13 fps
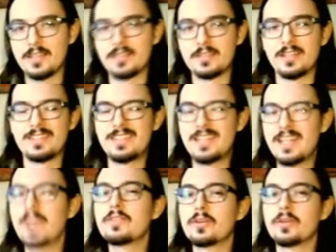it's
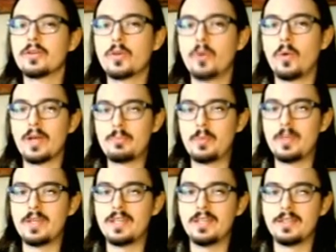never going to quite
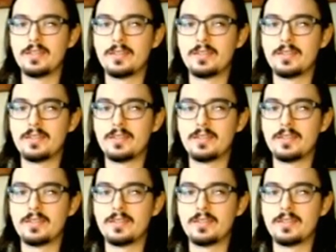be